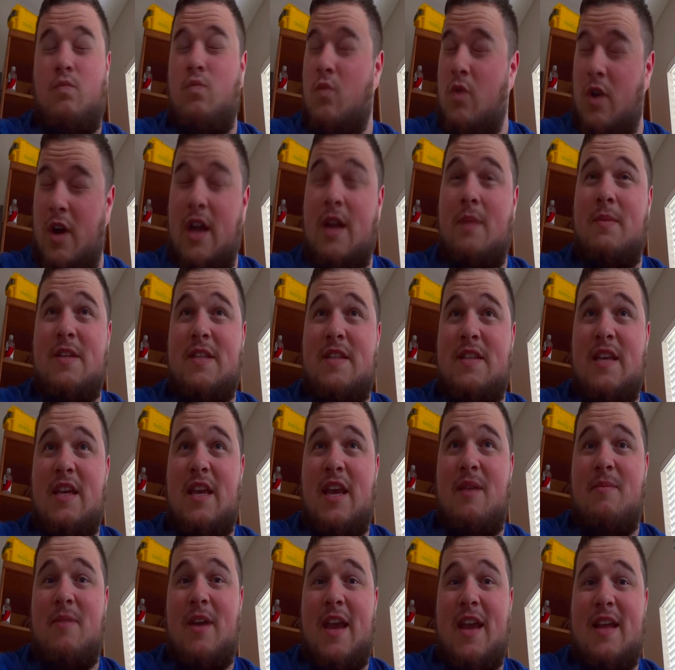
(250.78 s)
We're going to be seeing
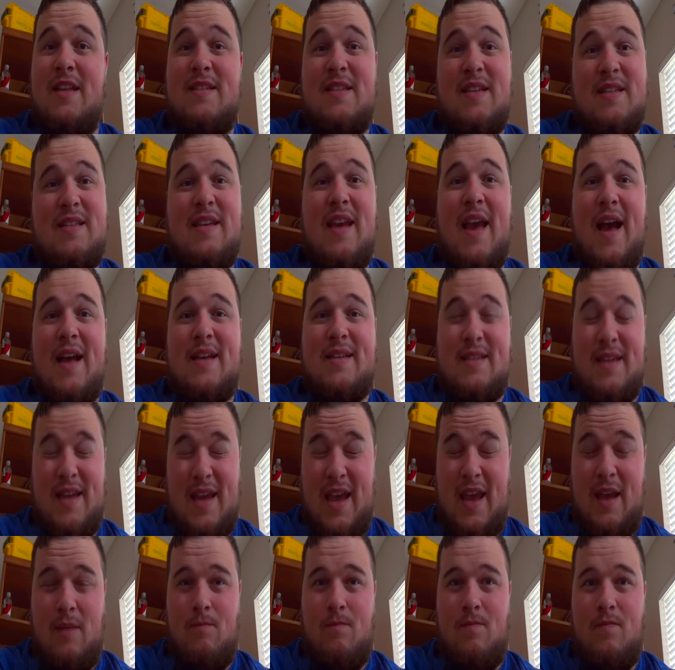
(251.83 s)
him again since he has a
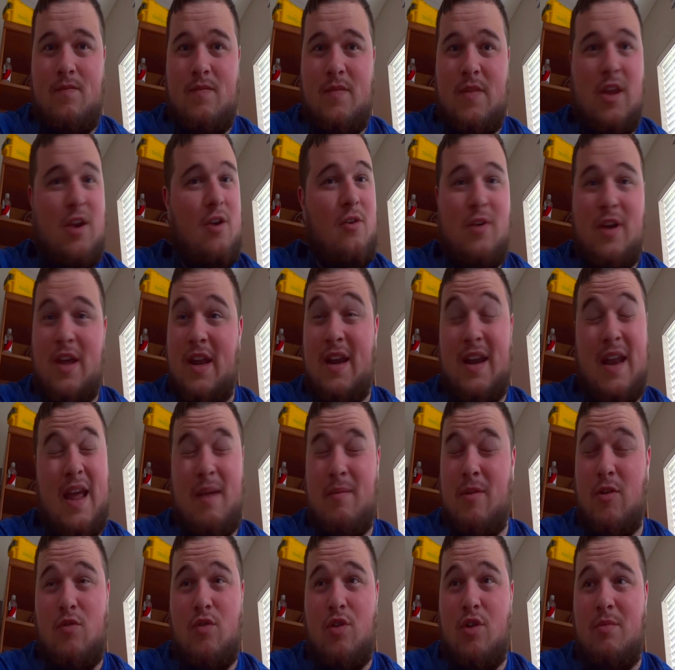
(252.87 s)
name. You don't get a
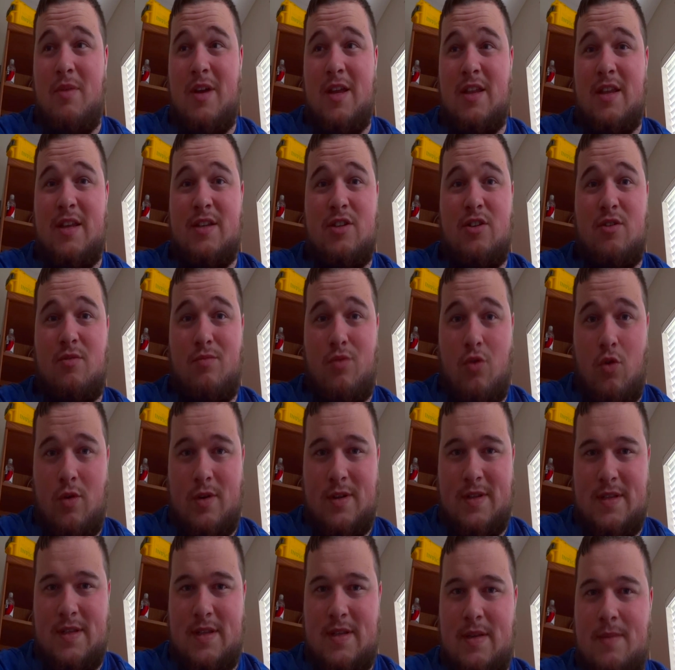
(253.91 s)
name in RWBY unless you're
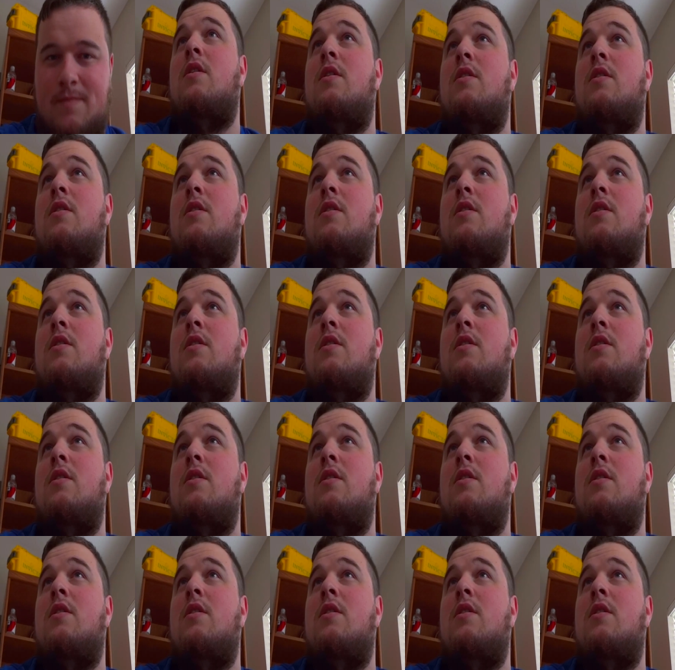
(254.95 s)
important.